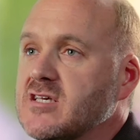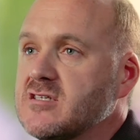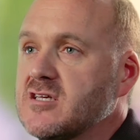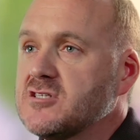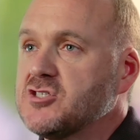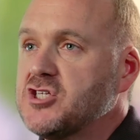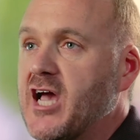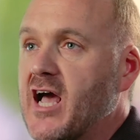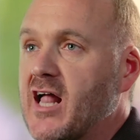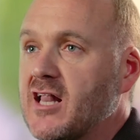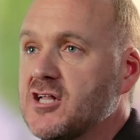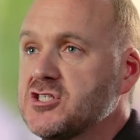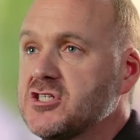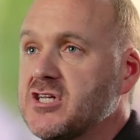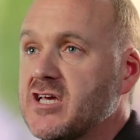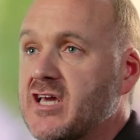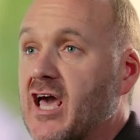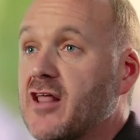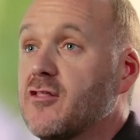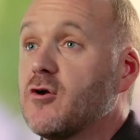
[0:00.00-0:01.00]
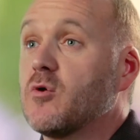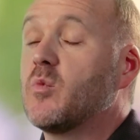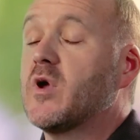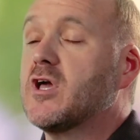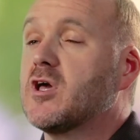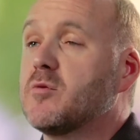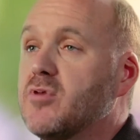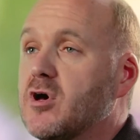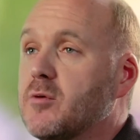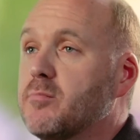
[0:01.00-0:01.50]
as a challenge together and we
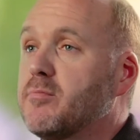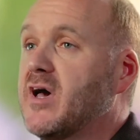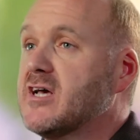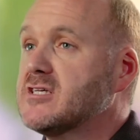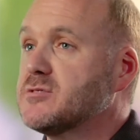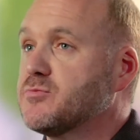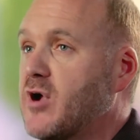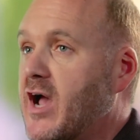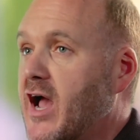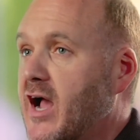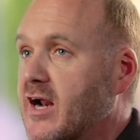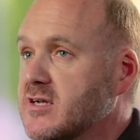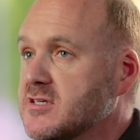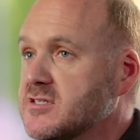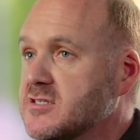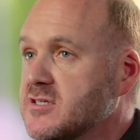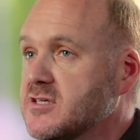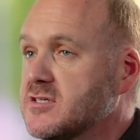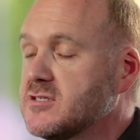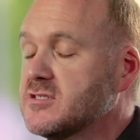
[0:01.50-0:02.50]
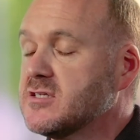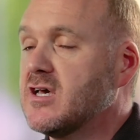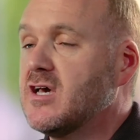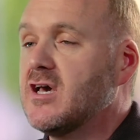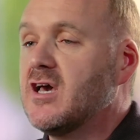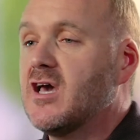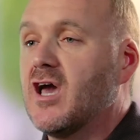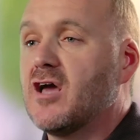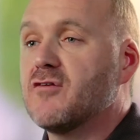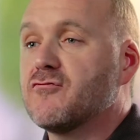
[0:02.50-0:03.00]
can put best practices
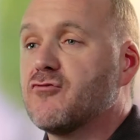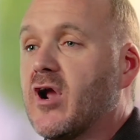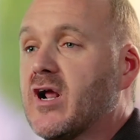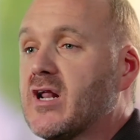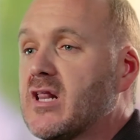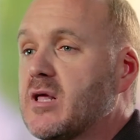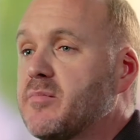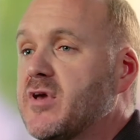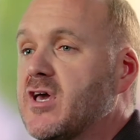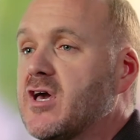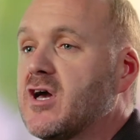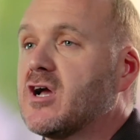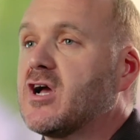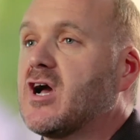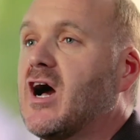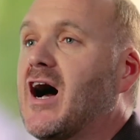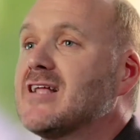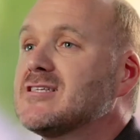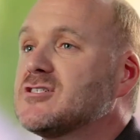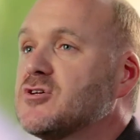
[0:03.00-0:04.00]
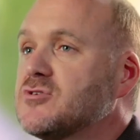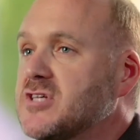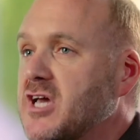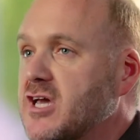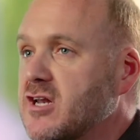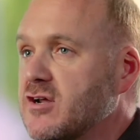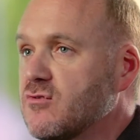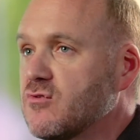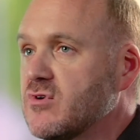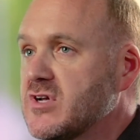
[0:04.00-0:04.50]
and frankly be a
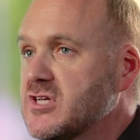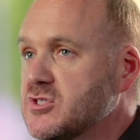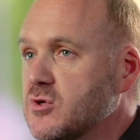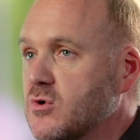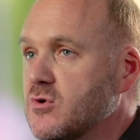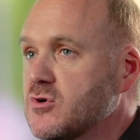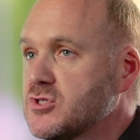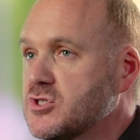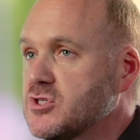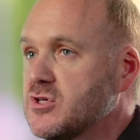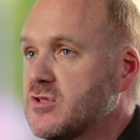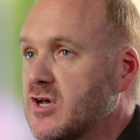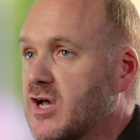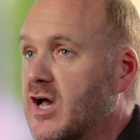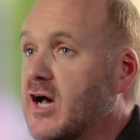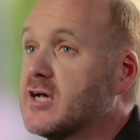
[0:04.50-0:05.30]
consultative resource to the